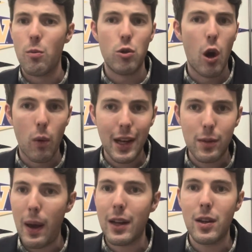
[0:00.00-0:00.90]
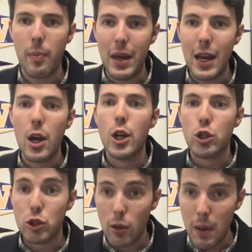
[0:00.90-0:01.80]
No one expected it to be.
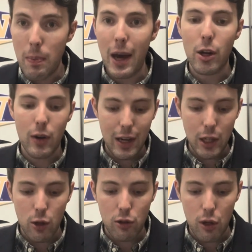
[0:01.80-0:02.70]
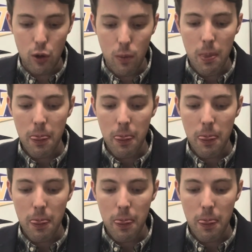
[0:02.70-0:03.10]
Should be better in year two.